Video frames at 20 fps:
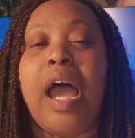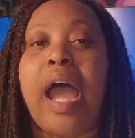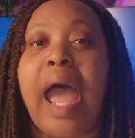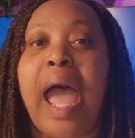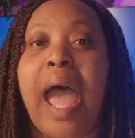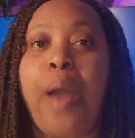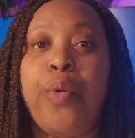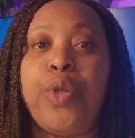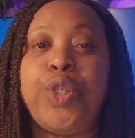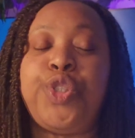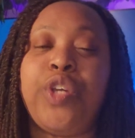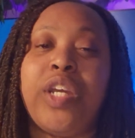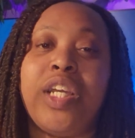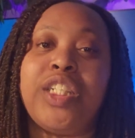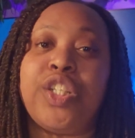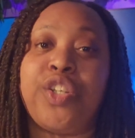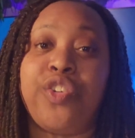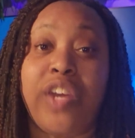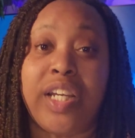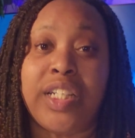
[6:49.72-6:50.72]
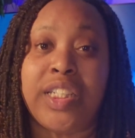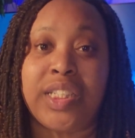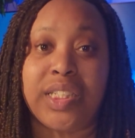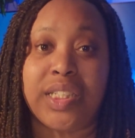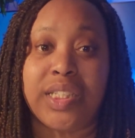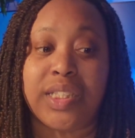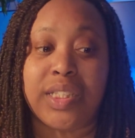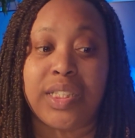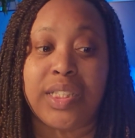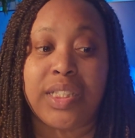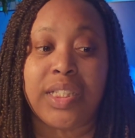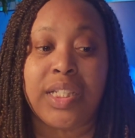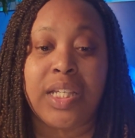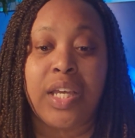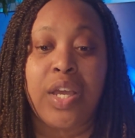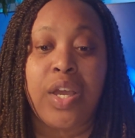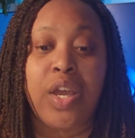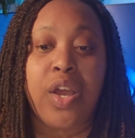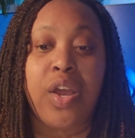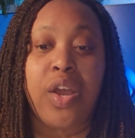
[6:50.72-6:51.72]
Our transgressions
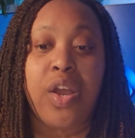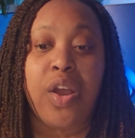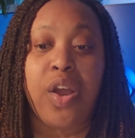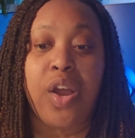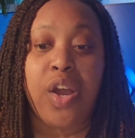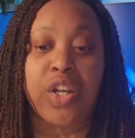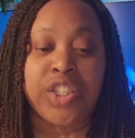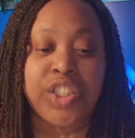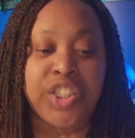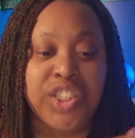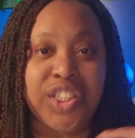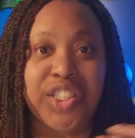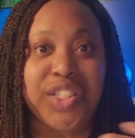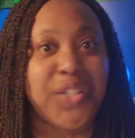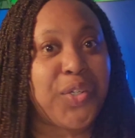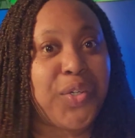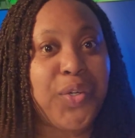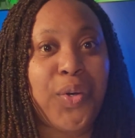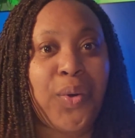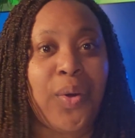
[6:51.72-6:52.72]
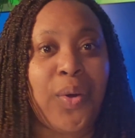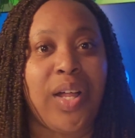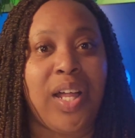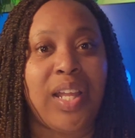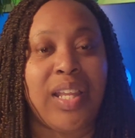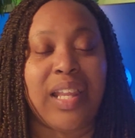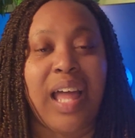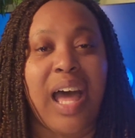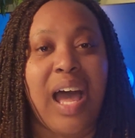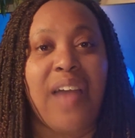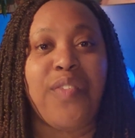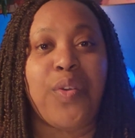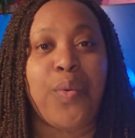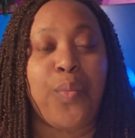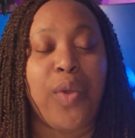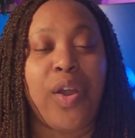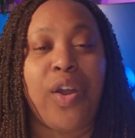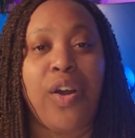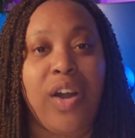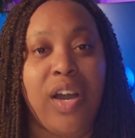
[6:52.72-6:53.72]
are still alive
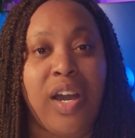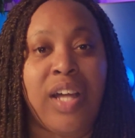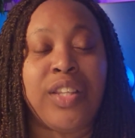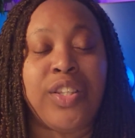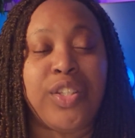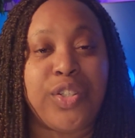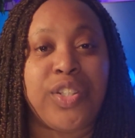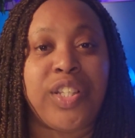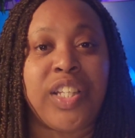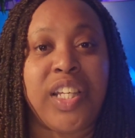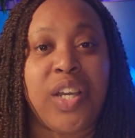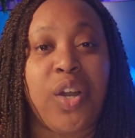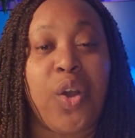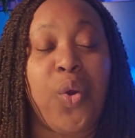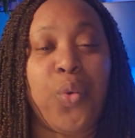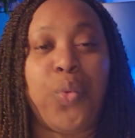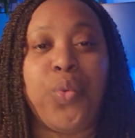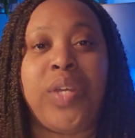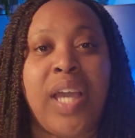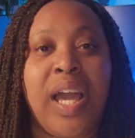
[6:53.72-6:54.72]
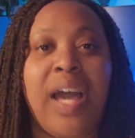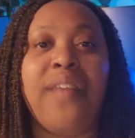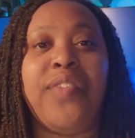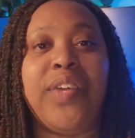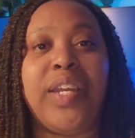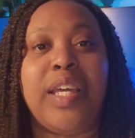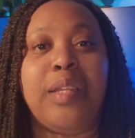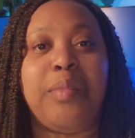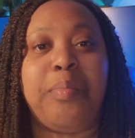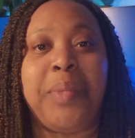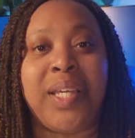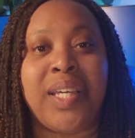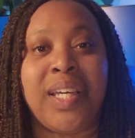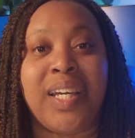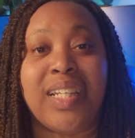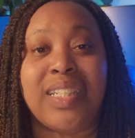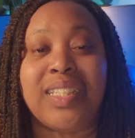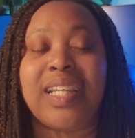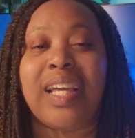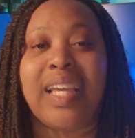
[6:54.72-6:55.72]
and well under the old covenant,
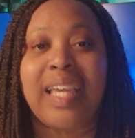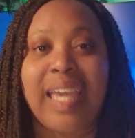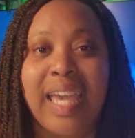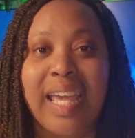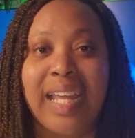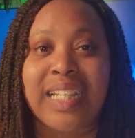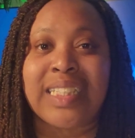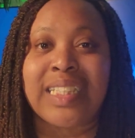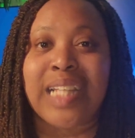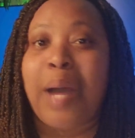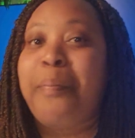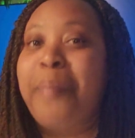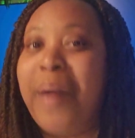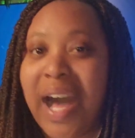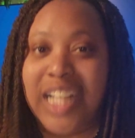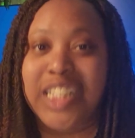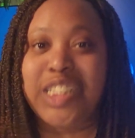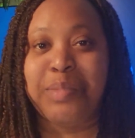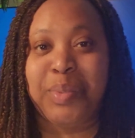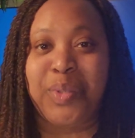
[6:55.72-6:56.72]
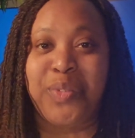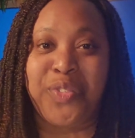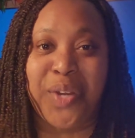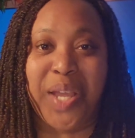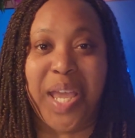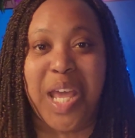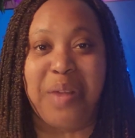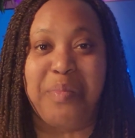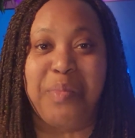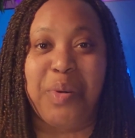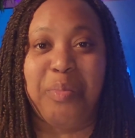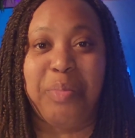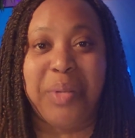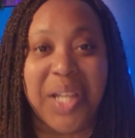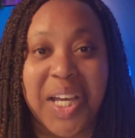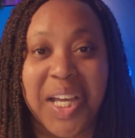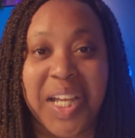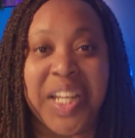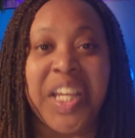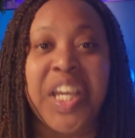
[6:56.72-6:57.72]
because again, it's not possible for animal
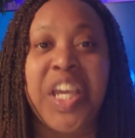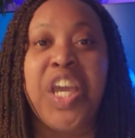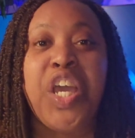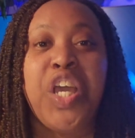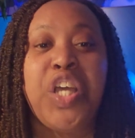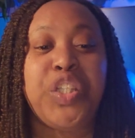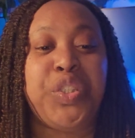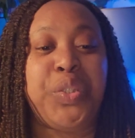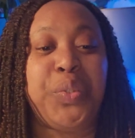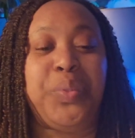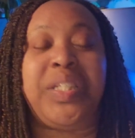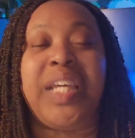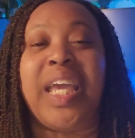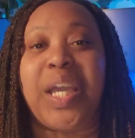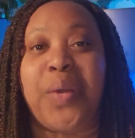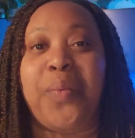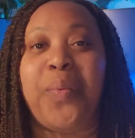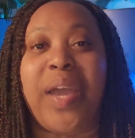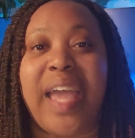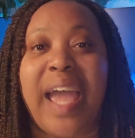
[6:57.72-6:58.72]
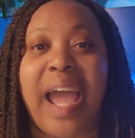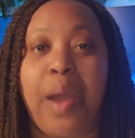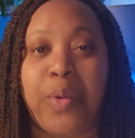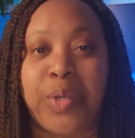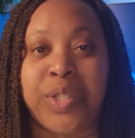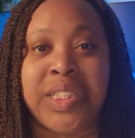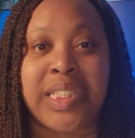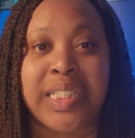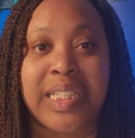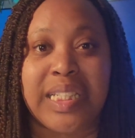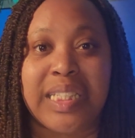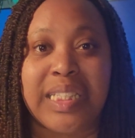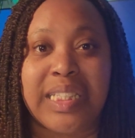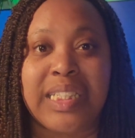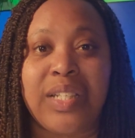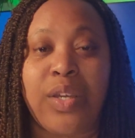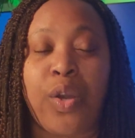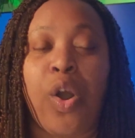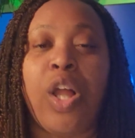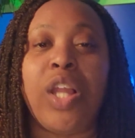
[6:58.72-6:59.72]
blood to take away our
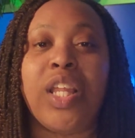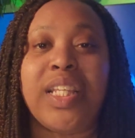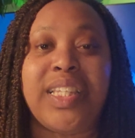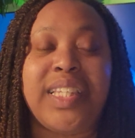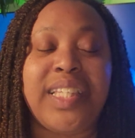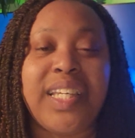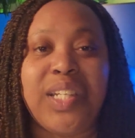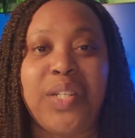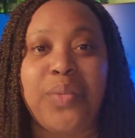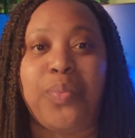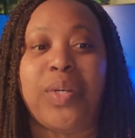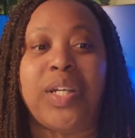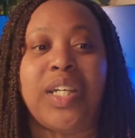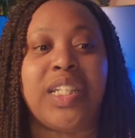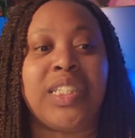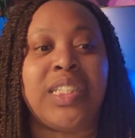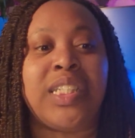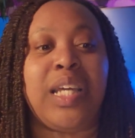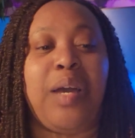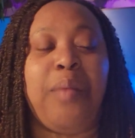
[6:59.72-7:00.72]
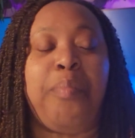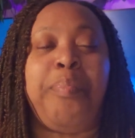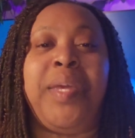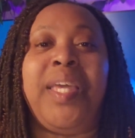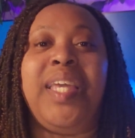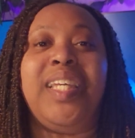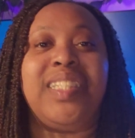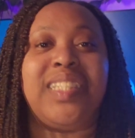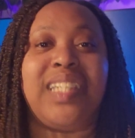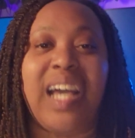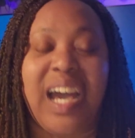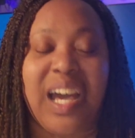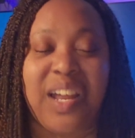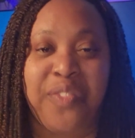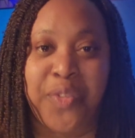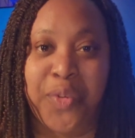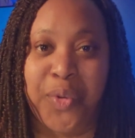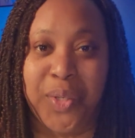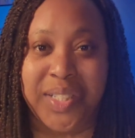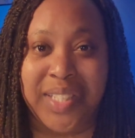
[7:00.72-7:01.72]
sins. All it did was appease
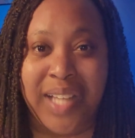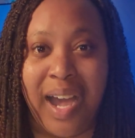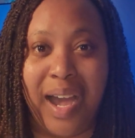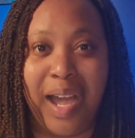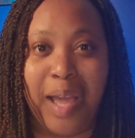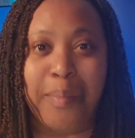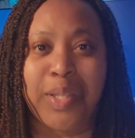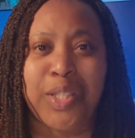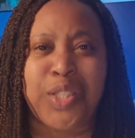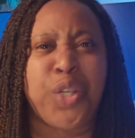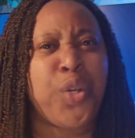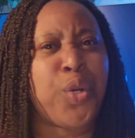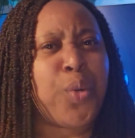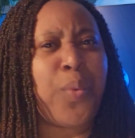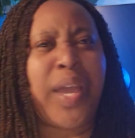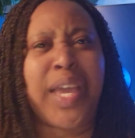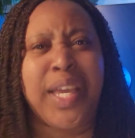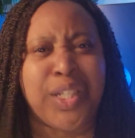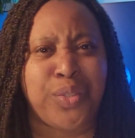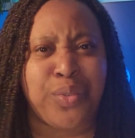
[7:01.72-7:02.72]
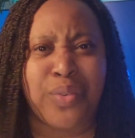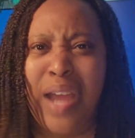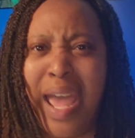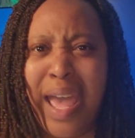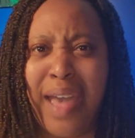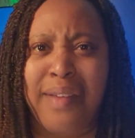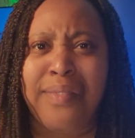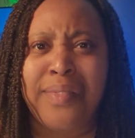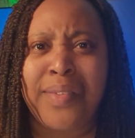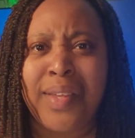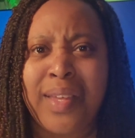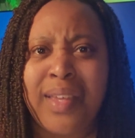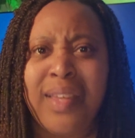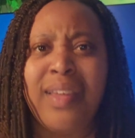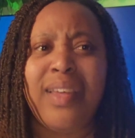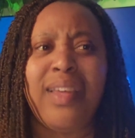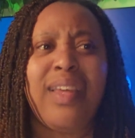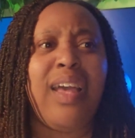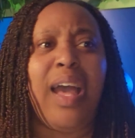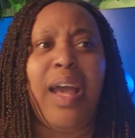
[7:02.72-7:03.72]
God for a time and turn away his wrath
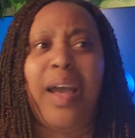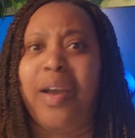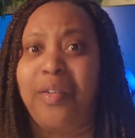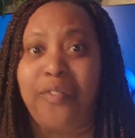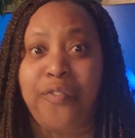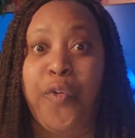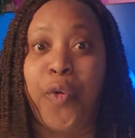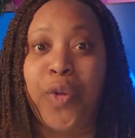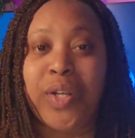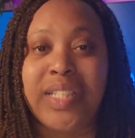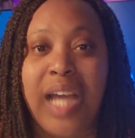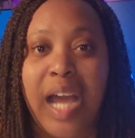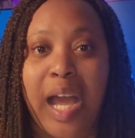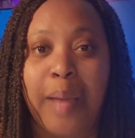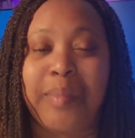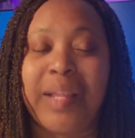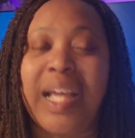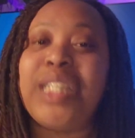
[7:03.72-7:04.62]
for a time.